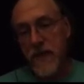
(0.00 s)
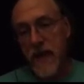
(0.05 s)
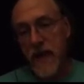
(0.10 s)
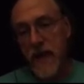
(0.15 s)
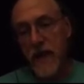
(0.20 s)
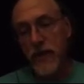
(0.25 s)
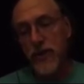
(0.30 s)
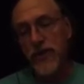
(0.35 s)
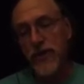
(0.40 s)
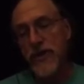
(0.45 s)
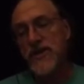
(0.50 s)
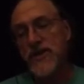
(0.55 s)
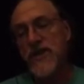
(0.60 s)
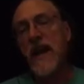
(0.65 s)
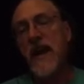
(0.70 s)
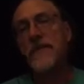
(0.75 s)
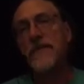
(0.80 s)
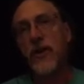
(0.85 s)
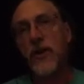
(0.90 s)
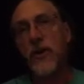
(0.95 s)
and you'll just
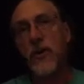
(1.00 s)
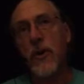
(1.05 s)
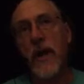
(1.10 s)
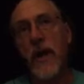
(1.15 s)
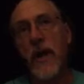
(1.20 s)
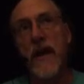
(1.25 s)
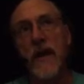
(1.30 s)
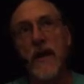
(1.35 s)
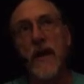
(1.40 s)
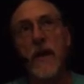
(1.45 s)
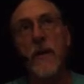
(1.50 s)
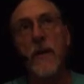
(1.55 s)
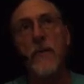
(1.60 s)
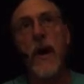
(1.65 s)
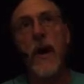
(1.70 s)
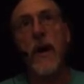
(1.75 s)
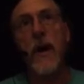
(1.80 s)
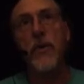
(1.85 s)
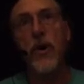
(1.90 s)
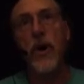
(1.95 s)
have to create a
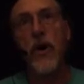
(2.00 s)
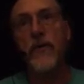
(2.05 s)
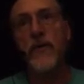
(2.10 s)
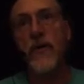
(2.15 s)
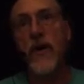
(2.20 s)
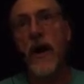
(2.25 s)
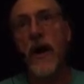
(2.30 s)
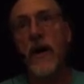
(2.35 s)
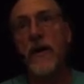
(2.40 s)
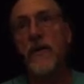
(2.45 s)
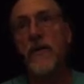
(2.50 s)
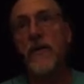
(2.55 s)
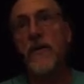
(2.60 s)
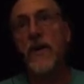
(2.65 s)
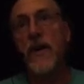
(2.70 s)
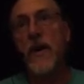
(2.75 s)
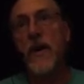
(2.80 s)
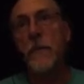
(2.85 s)
profile,